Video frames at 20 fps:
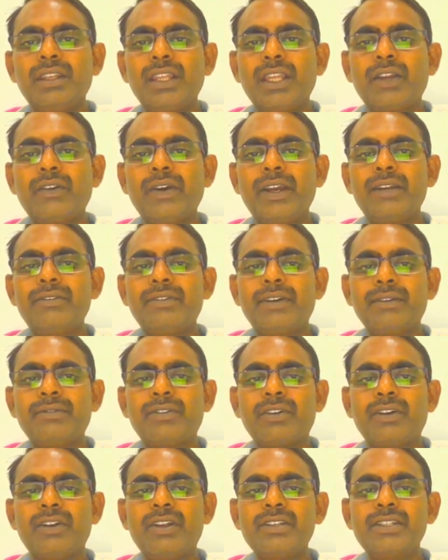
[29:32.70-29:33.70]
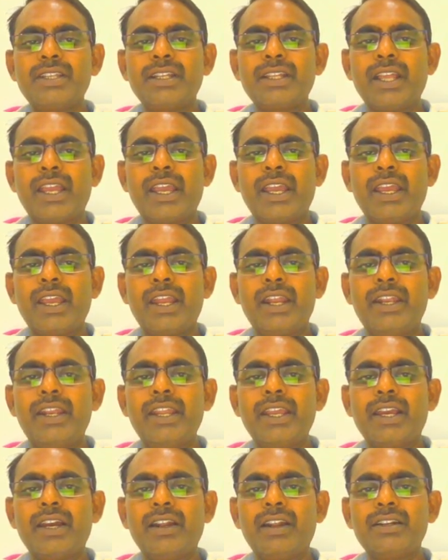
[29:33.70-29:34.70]
required for producing the
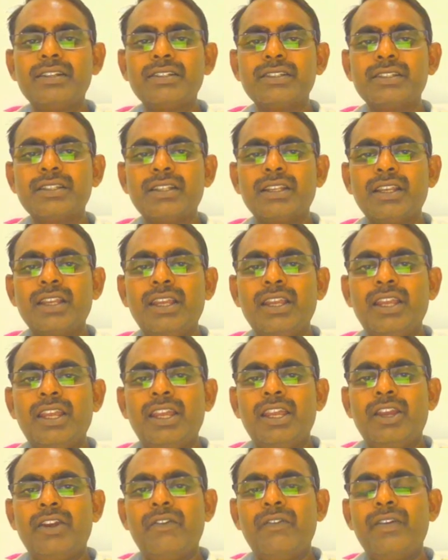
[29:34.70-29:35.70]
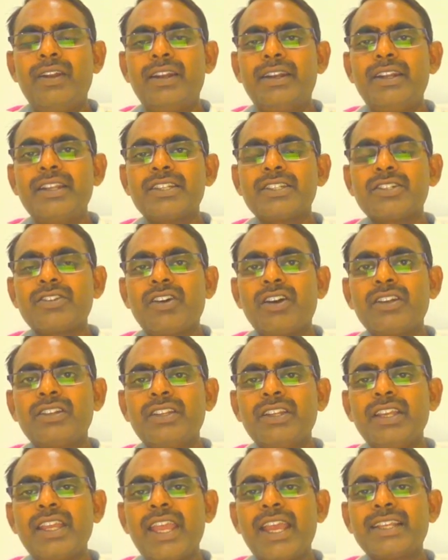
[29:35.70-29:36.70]
eddy currents will
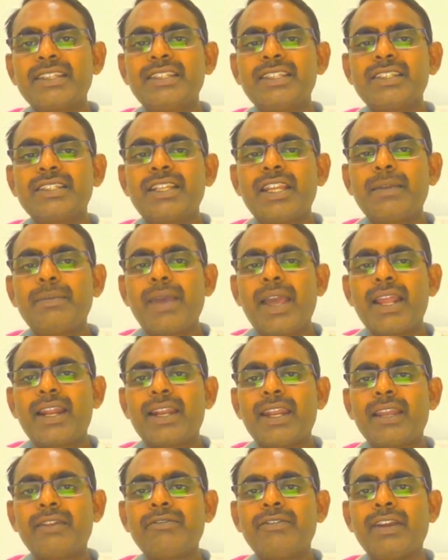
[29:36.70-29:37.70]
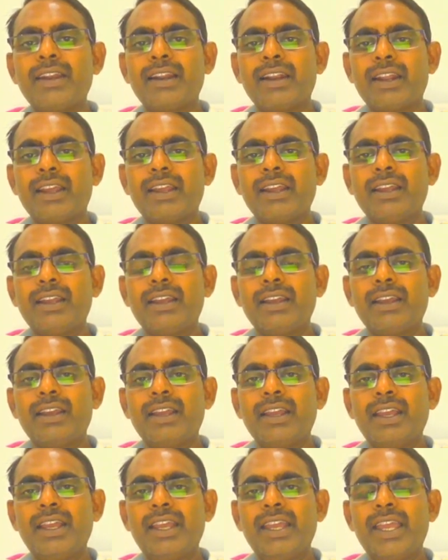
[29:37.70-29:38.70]
distort the existing magnetic field,
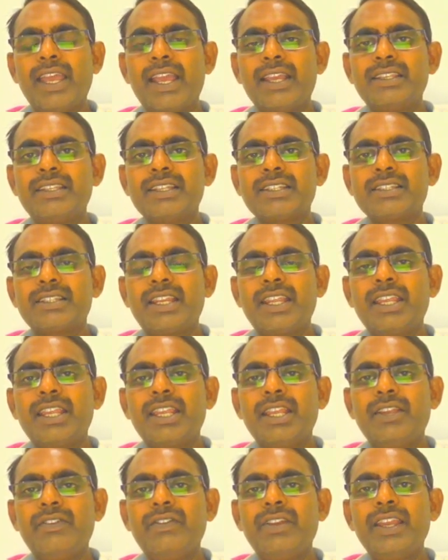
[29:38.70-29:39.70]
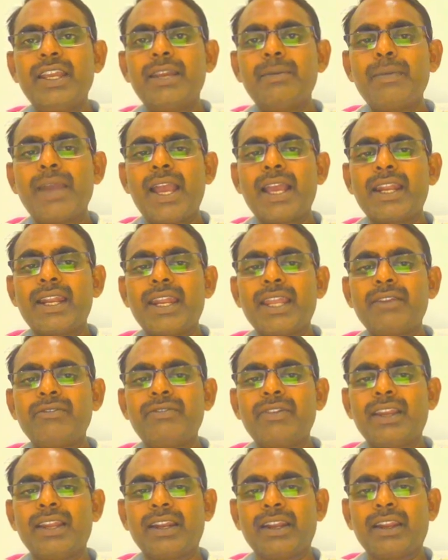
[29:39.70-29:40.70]
existing weak
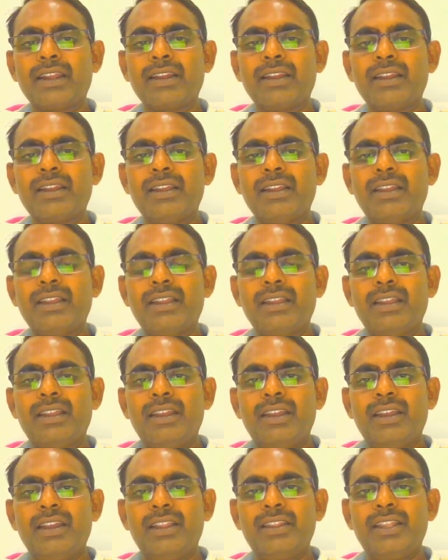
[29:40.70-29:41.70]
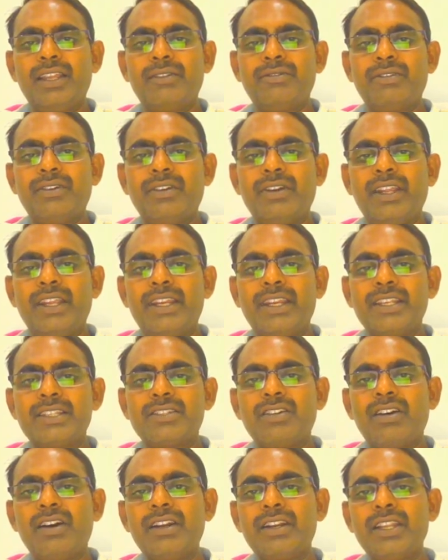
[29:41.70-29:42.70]
magnetic field. Therefore, it
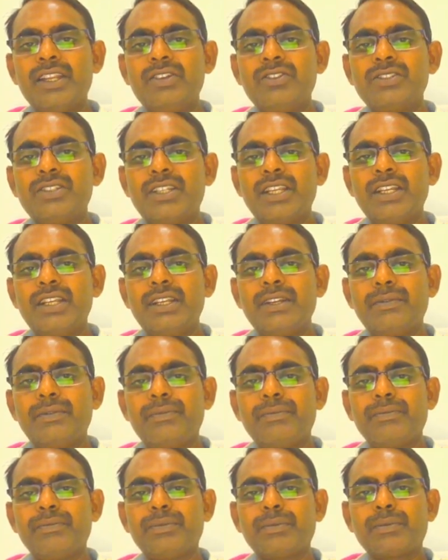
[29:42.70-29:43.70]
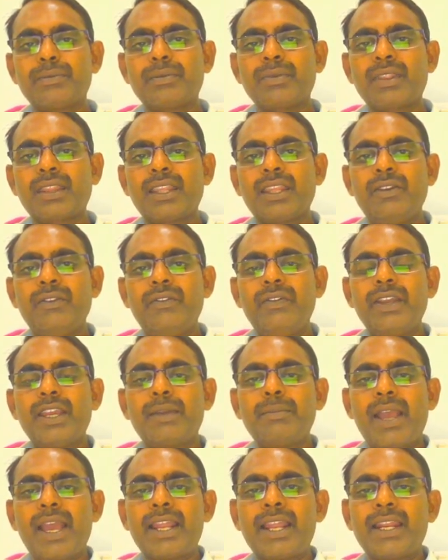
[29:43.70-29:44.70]
is not used in
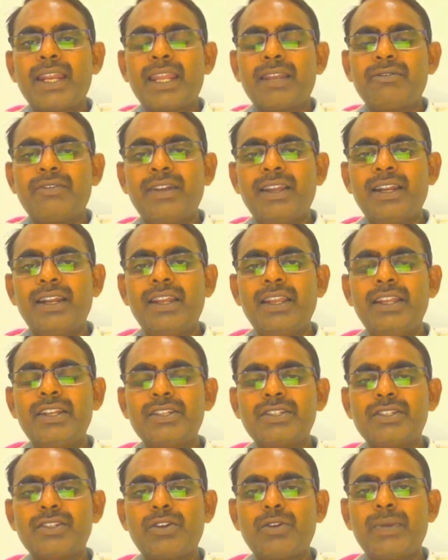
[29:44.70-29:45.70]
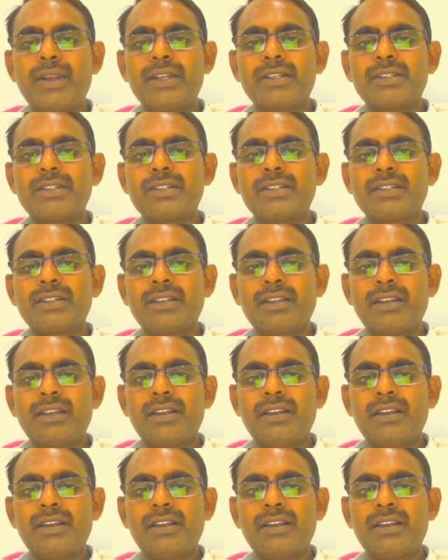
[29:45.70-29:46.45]
weak magnetic field instruments.